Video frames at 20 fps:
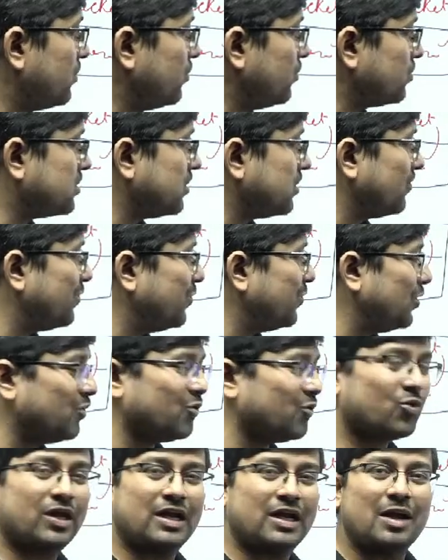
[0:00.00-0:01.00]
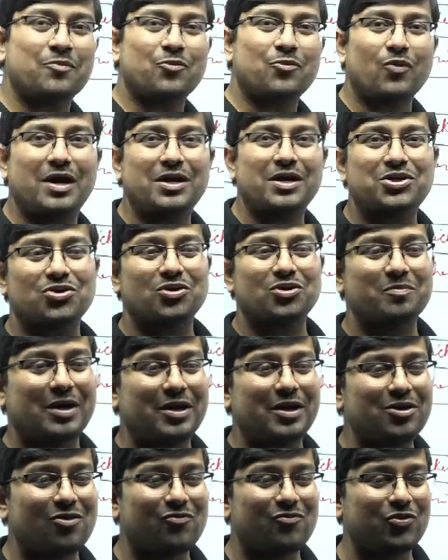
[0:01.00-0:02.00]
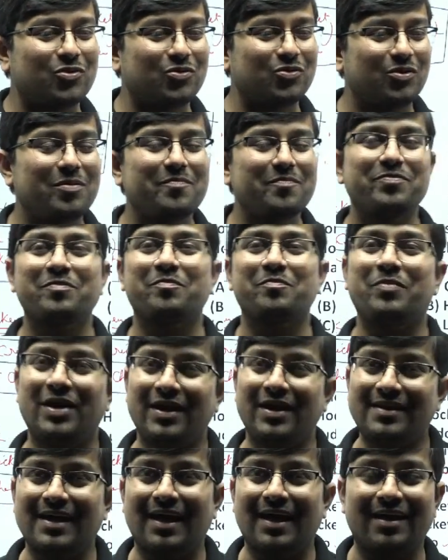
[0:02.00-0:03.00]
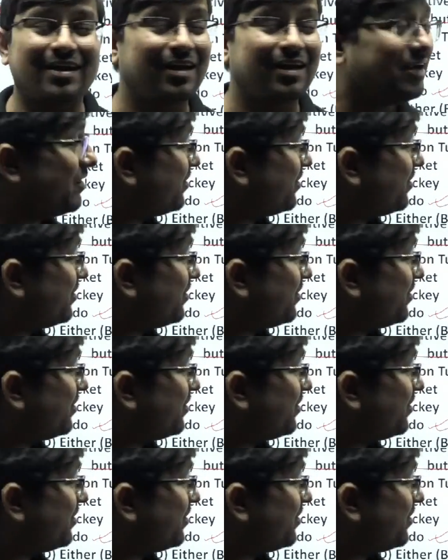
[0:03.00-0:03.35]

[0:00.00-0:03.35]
Tuesday will be Ludo. And I am quite sure many of you play that